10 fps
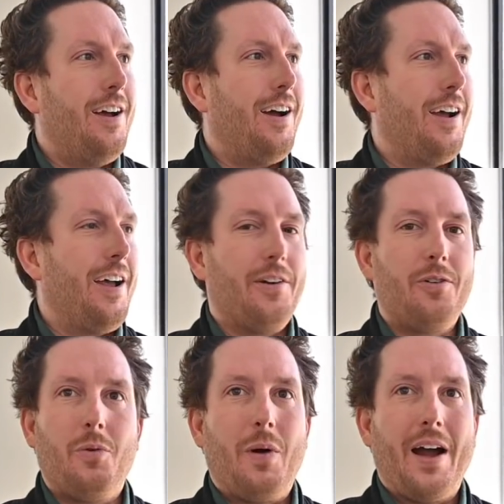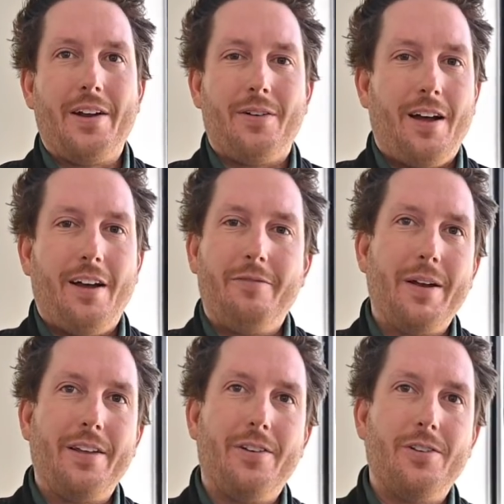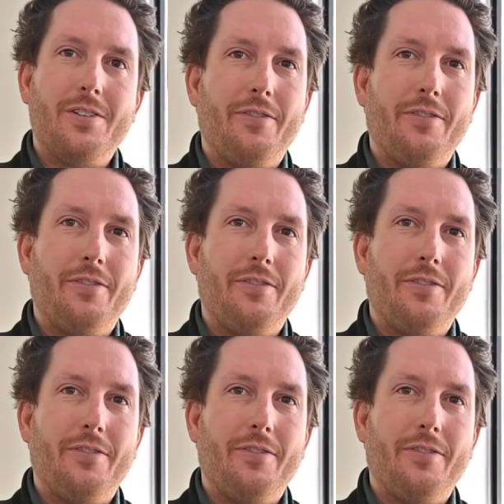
Uh, I don't know why I don't have many of those.